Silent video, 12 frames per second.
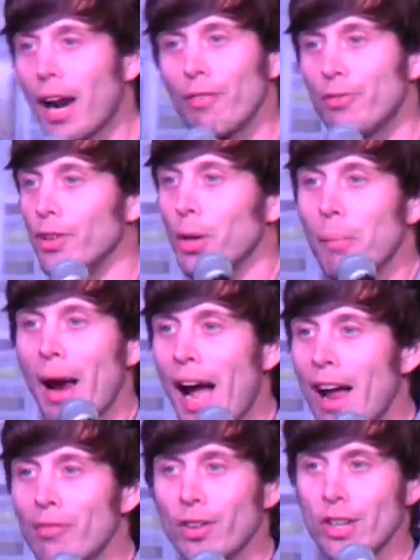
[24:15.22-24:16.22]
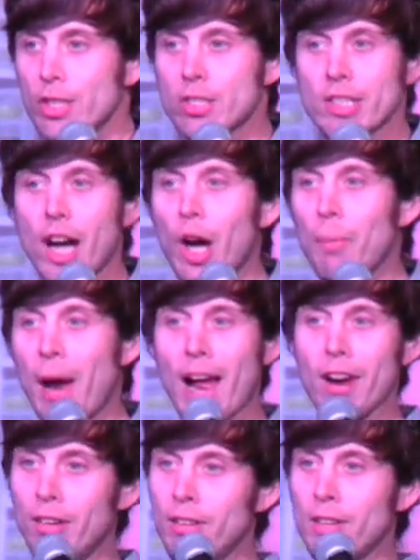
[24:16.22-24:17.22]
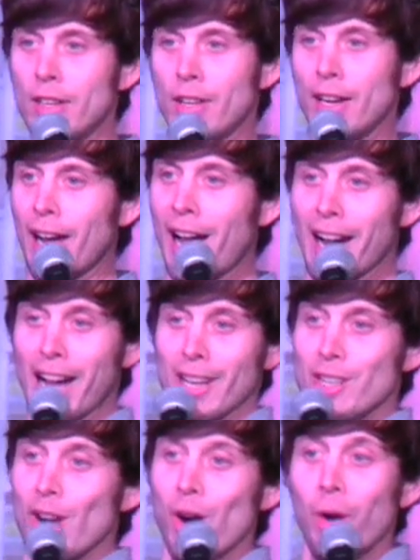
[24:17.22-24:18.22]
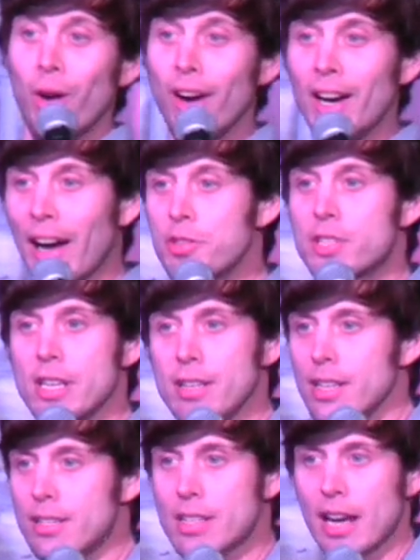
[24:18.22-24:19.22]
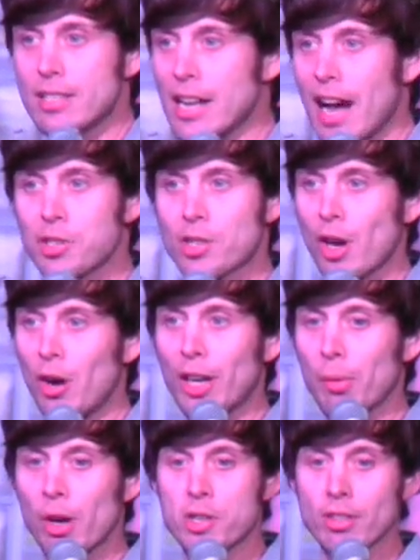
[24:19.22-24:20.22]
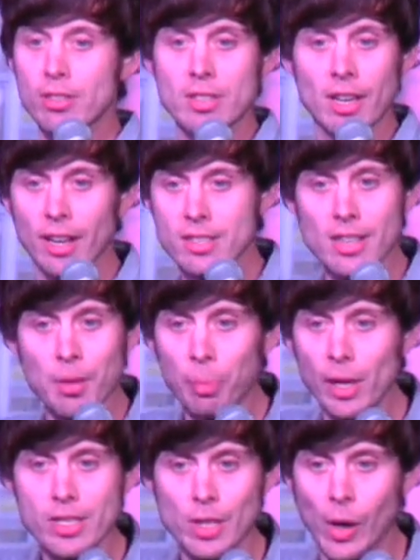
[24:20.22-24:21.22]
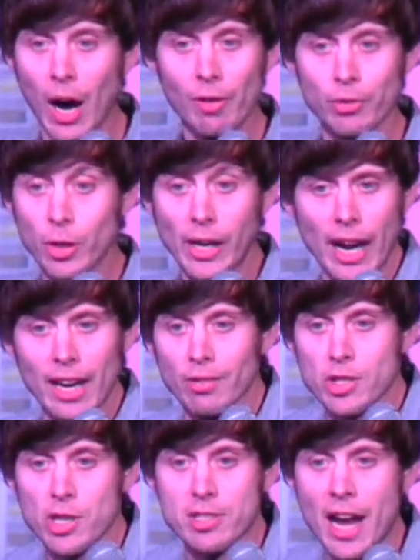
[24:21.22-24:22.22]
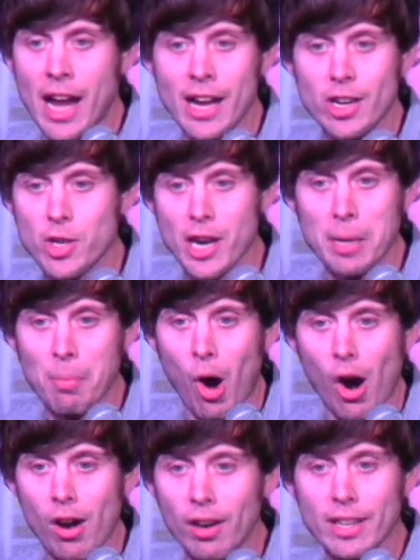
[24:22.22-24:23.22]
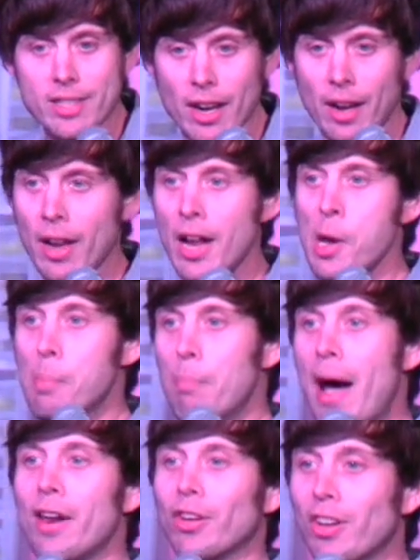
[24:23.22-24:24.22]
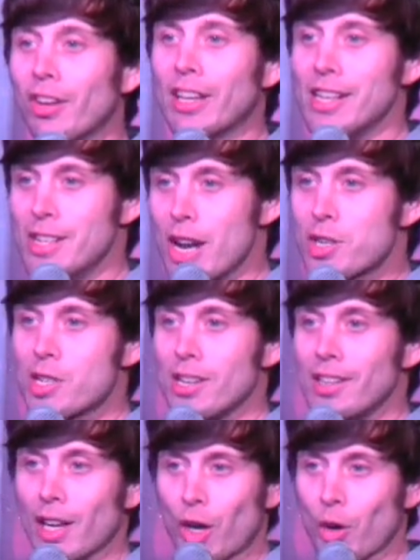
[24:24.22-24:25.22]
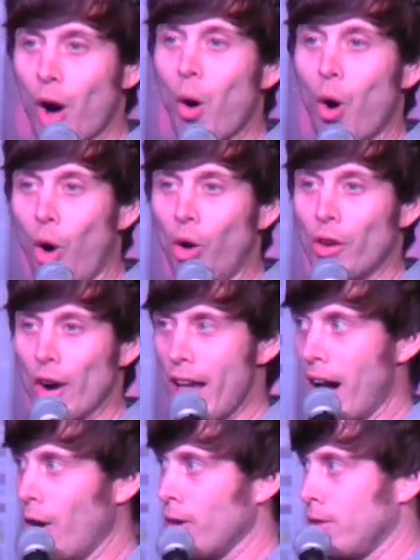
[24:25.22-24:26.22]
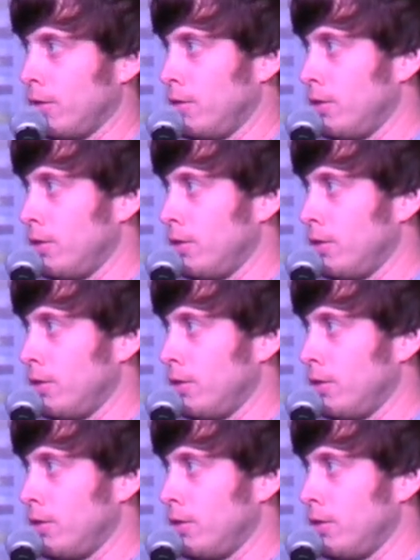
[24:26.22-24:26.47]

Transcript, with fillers: but I feel bad for you still, man. I've seen these testosterone commercials. Doesn't it piss you off? You can't even just age anymore? It's a medical condition to grow older now.